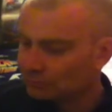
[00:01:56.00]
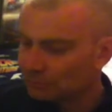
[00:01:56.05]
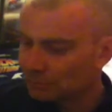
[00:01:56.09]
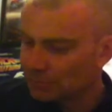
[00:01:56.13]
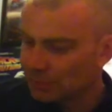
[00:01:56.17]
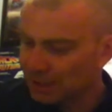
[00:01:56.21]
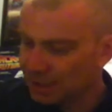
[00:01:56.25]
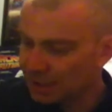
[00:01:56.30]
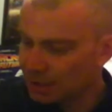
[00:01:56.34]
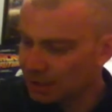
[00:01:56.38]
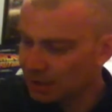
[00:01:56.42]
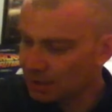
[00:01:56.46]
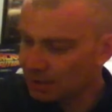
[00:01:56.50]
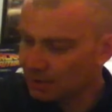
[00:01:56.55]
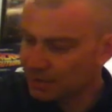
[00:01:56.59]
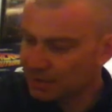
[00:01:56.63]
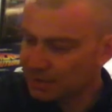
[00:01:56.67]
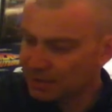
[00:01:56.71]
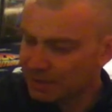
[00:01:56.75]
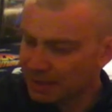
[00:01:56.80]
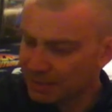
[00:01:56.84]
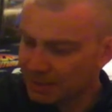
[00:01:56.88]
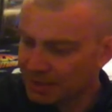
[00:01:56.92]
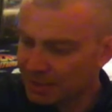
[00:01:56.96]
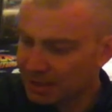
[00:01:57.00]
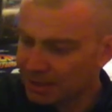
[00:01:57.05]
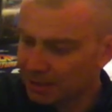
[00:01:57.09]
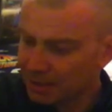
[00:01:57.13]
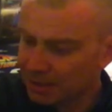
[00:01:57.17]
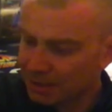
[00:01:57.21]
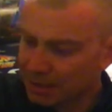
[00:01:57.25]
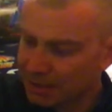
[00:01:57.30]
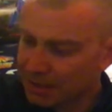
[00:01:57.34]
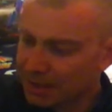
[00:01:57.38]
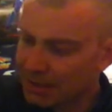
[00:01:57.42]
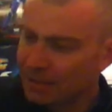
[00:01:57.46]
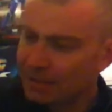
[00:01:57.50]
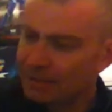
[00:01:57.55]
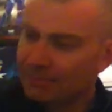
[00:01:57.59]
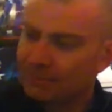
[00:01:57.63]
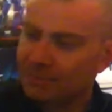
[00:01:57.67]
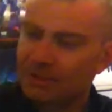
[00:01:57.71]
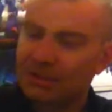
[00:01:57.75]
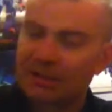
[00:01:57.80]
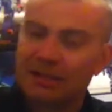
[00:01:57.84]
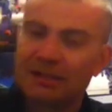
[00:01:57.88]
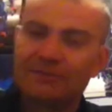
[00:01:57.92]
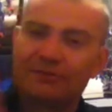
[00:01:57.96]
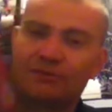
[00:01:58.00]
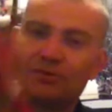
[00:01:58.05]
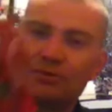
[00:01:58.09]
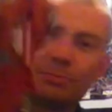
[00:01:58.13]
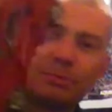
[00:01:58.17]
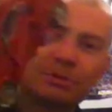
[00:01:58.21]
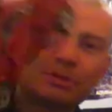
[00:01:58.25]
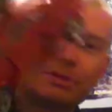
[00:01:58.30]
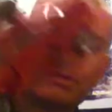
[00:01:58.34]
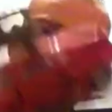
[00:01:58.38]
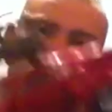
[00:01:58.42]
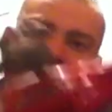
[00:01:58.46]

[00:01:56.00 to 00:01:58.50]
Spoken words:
He also sent me Cliff Jumper